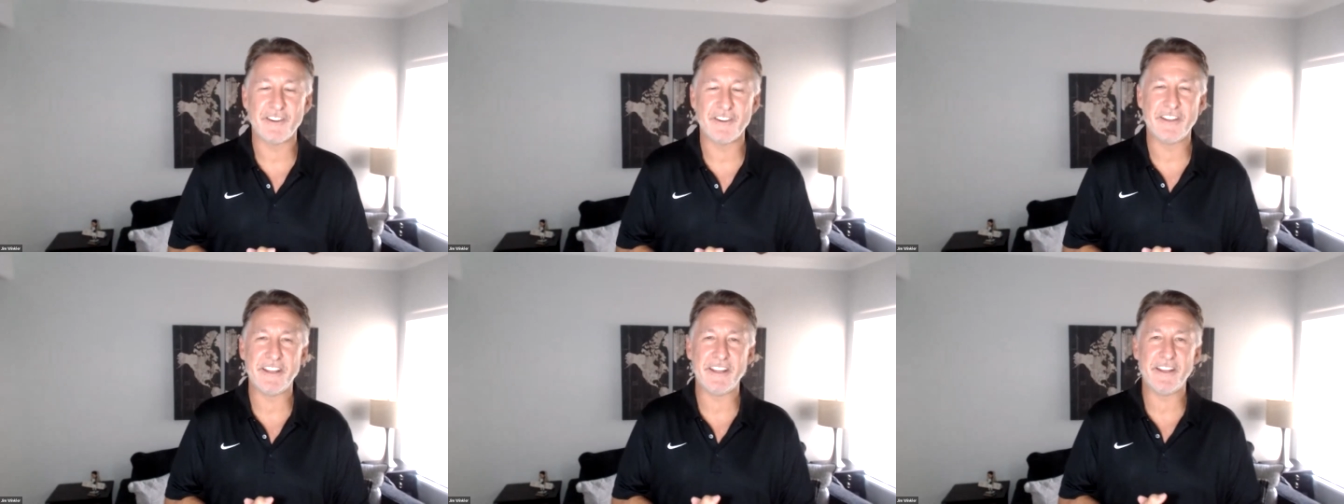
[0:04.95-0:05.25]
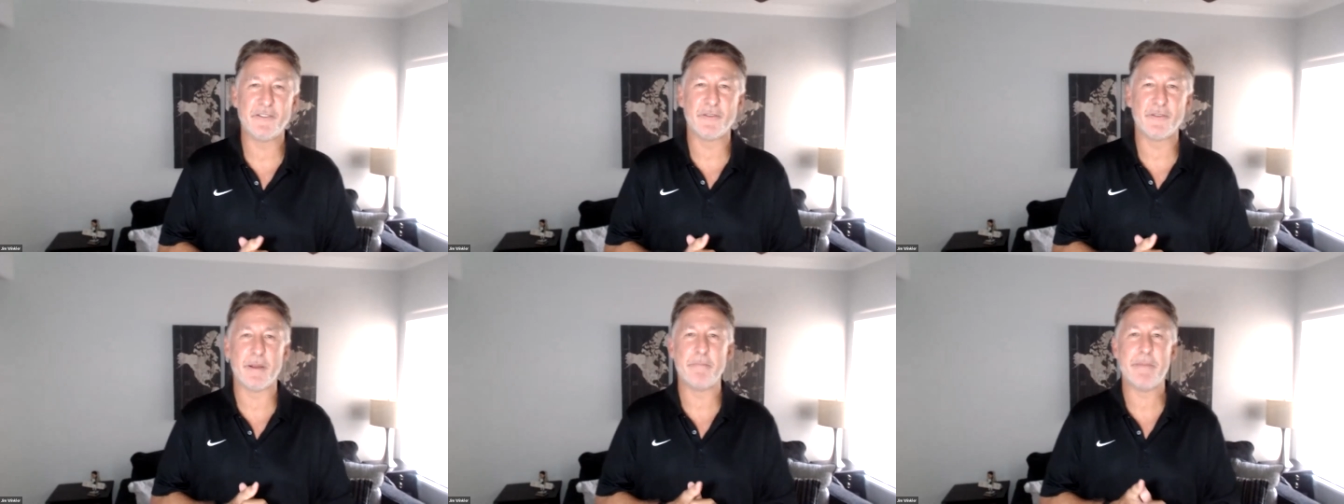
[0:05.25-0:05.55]

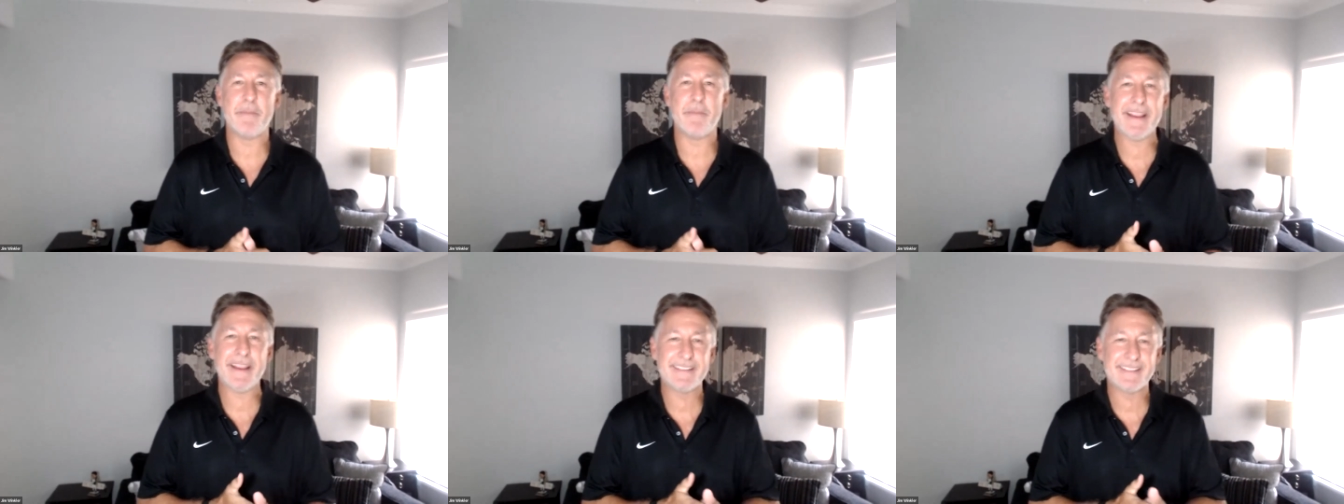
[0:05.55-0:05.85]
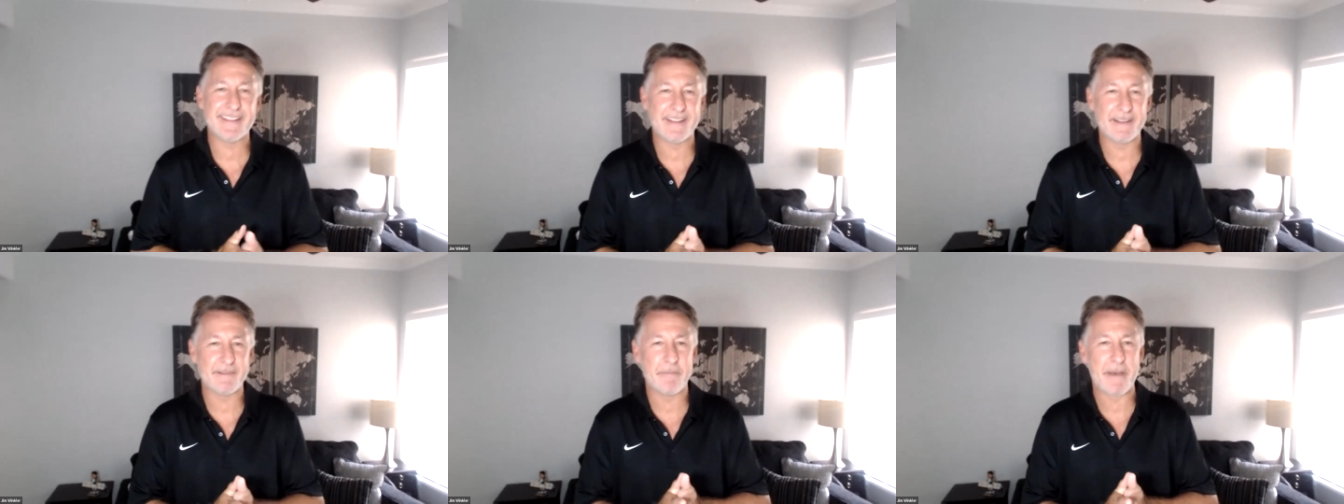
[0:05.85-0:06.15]
Deedra
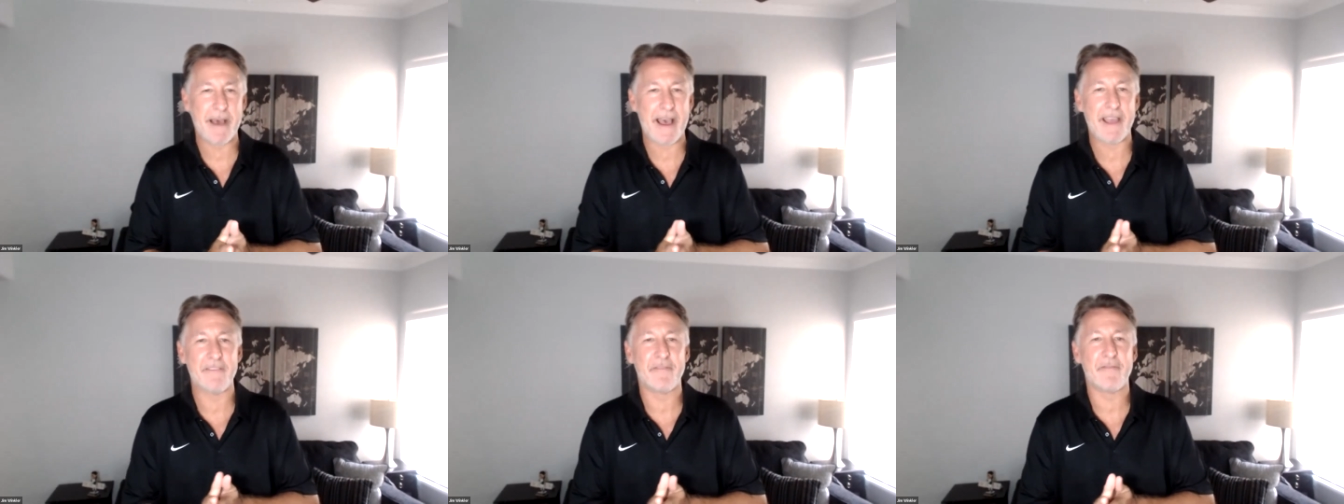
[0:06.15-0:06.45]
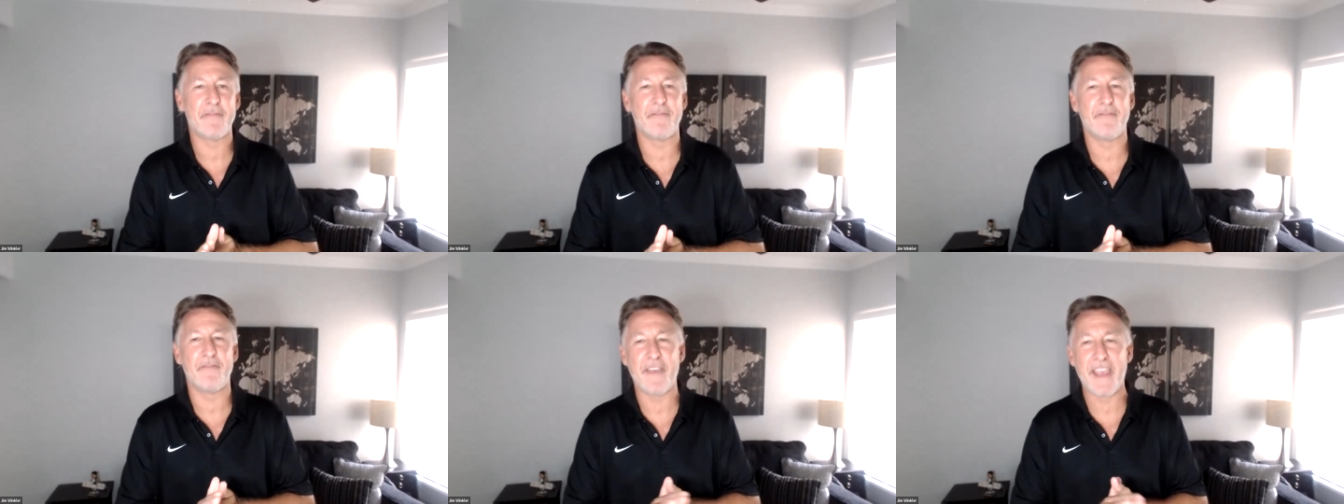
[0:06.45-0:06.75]
Mason, my
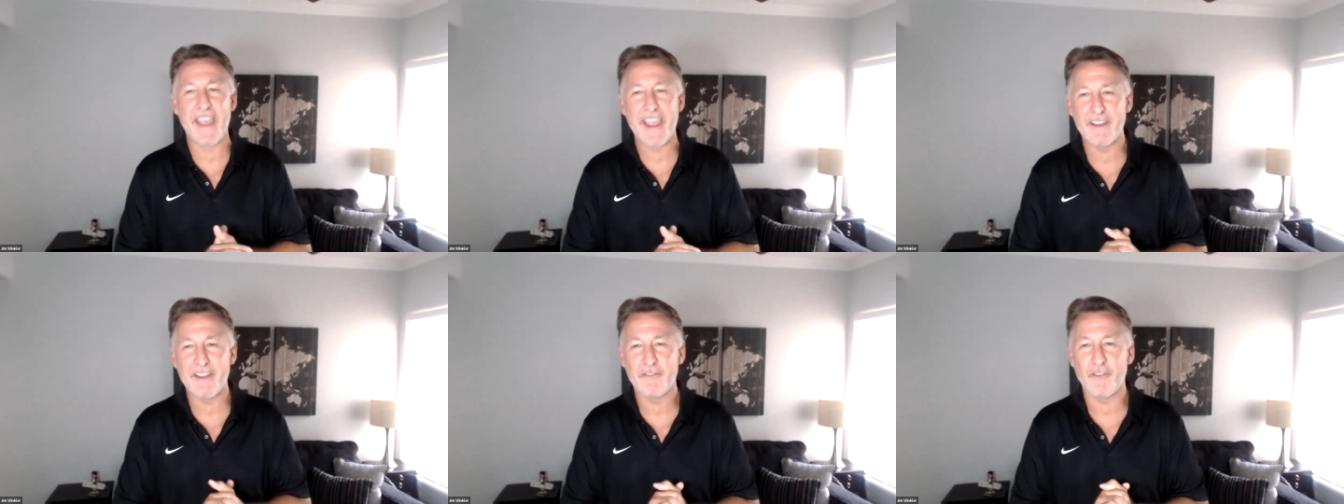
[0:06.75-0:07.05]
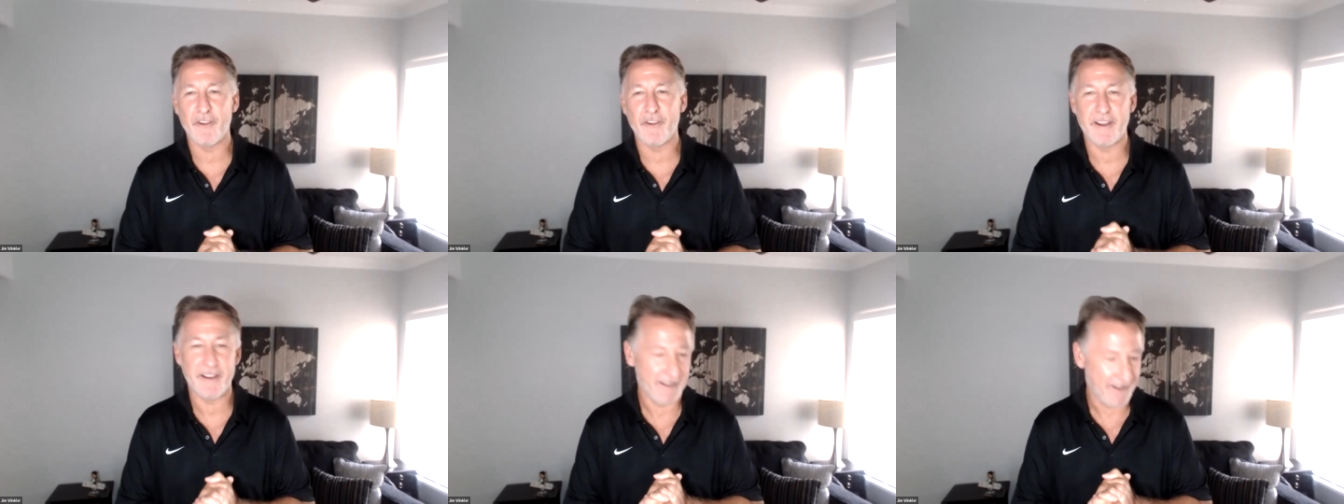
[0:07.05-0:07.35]

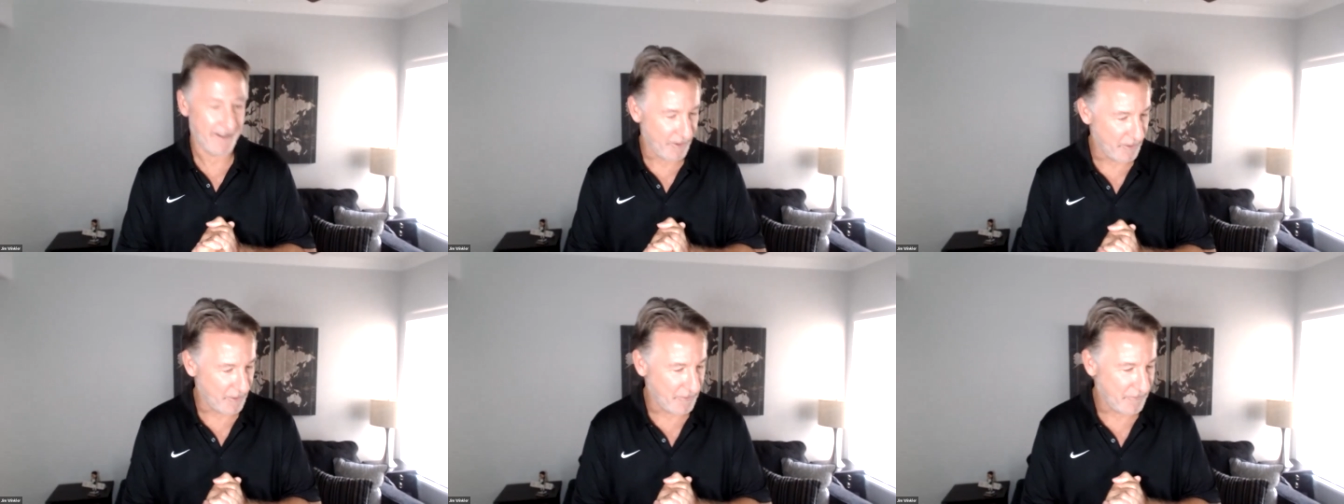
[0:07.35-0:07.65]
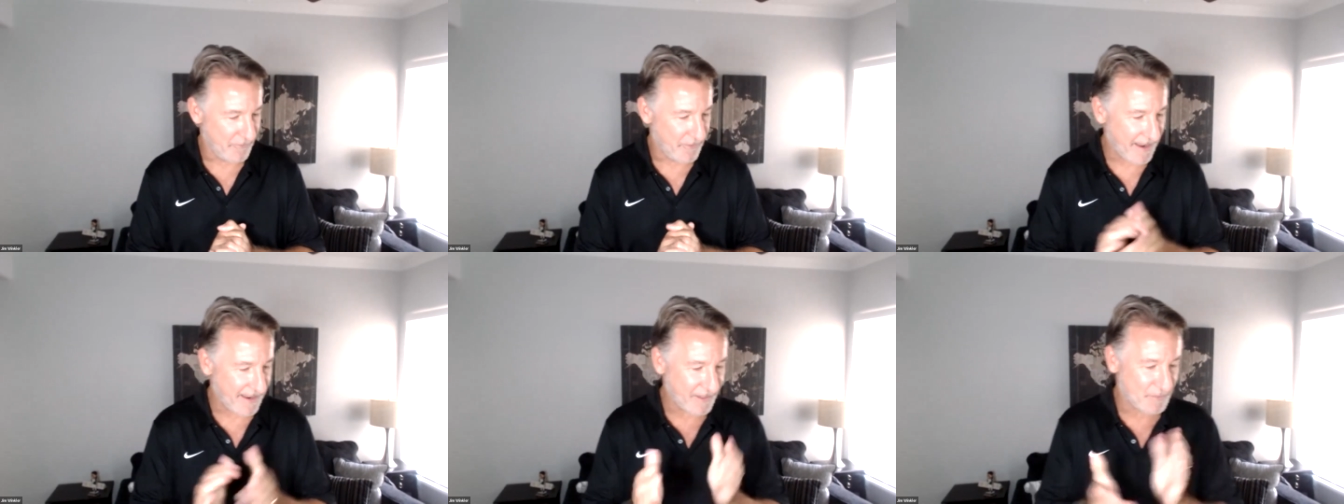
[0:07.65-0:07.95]
favorite new
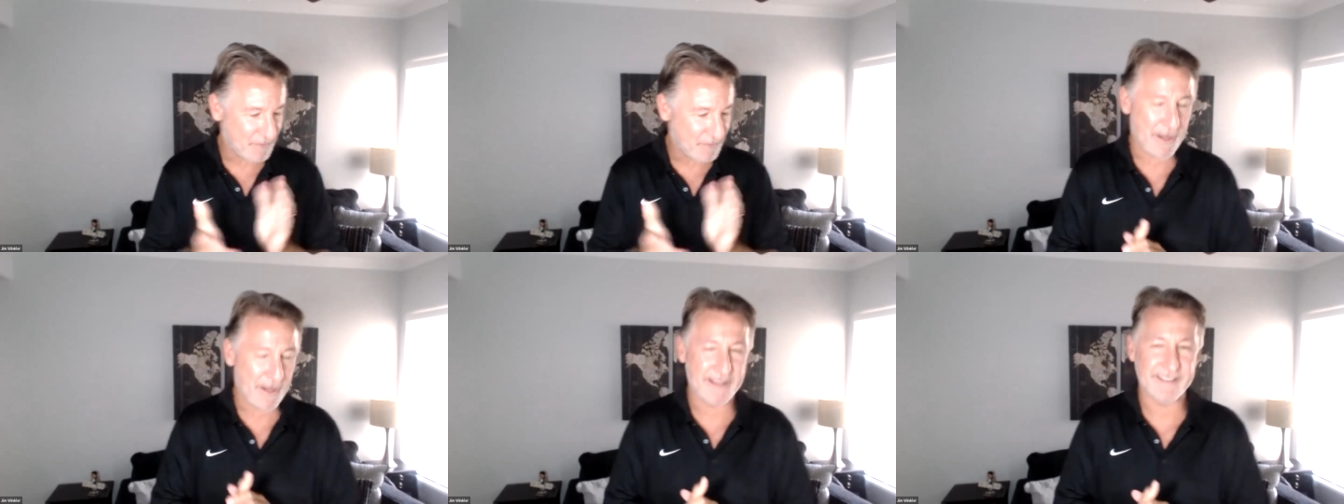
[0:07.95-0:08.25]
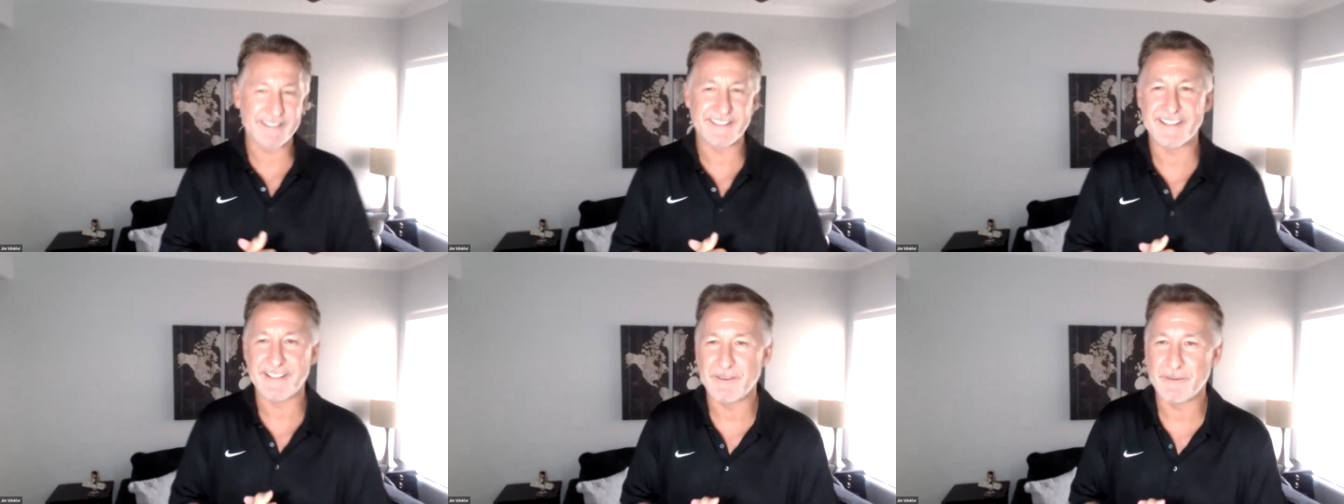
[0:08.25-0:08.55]
vice
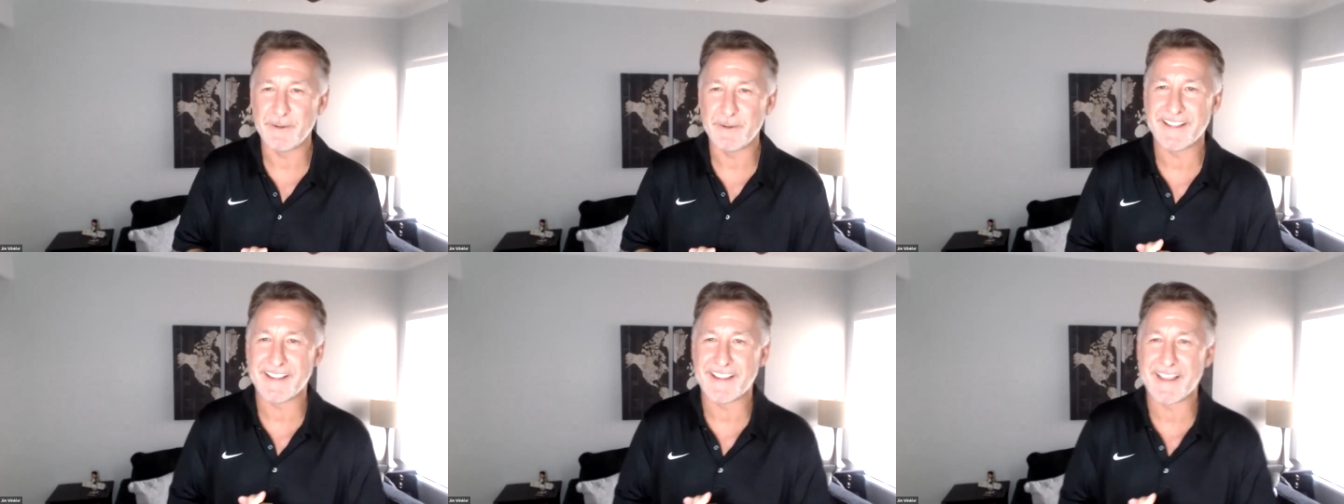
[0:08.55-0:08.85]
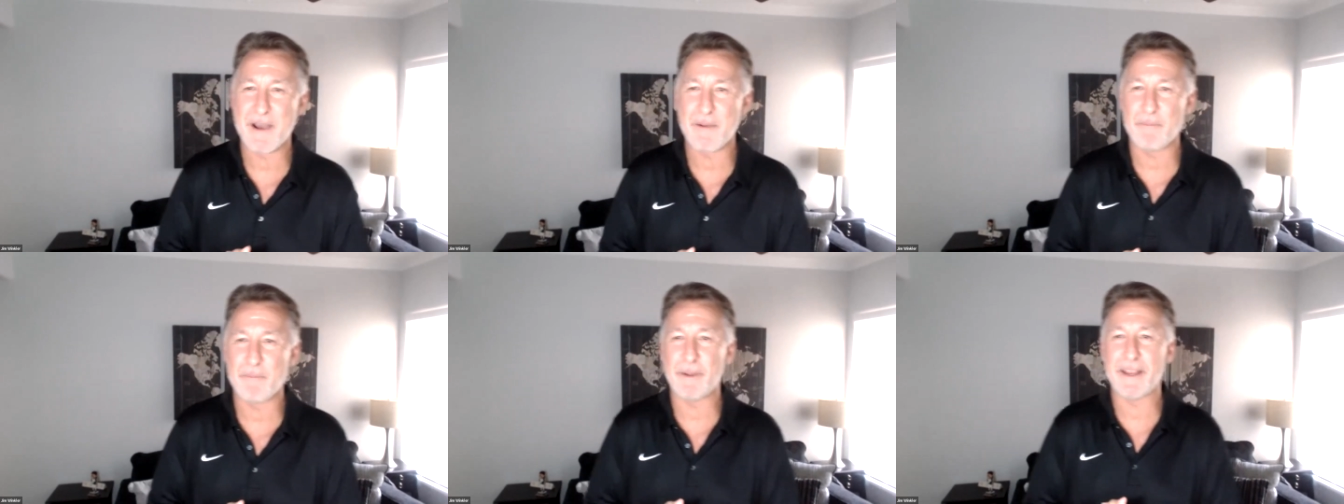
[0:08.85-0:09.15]
president with the
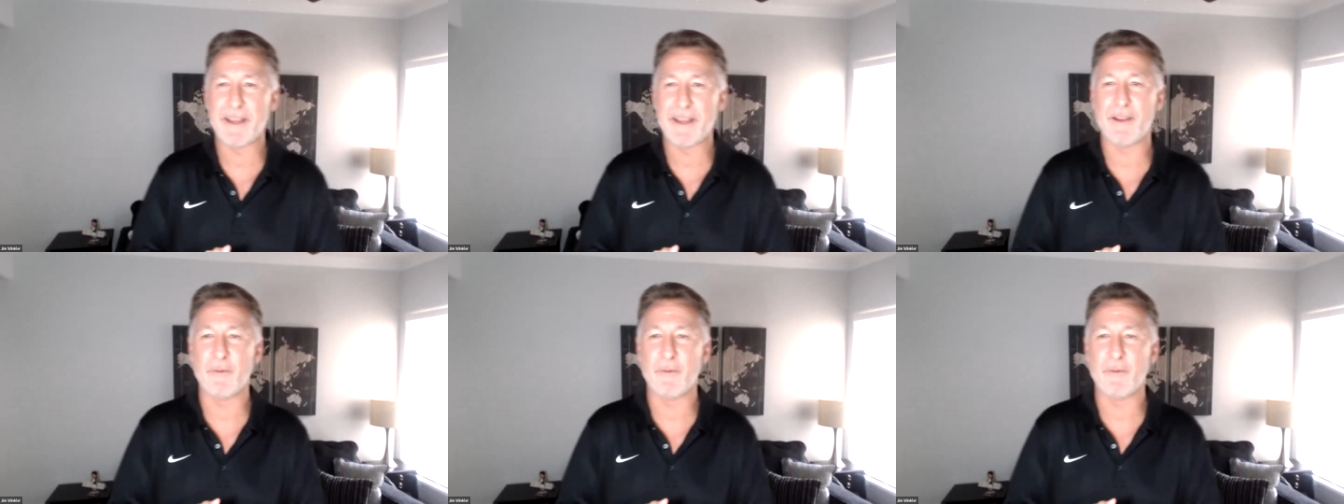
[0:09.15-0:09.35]
company.